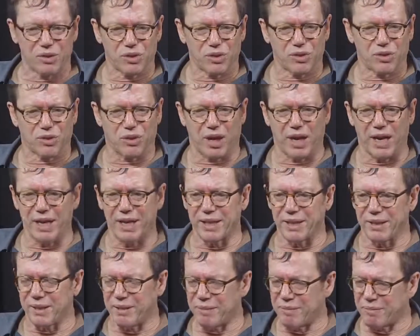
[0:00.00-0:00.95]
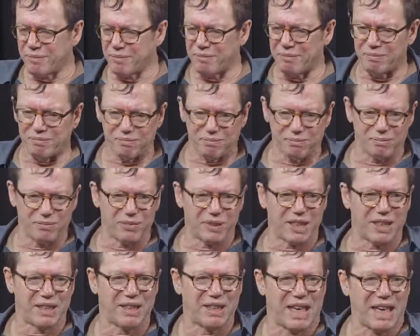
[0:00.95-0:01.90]
try and
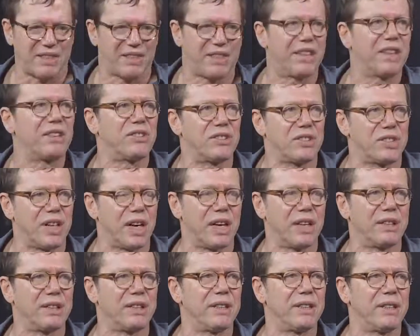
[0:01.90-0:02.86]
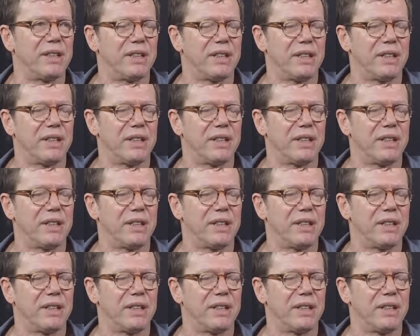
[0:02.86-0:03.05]
get things done,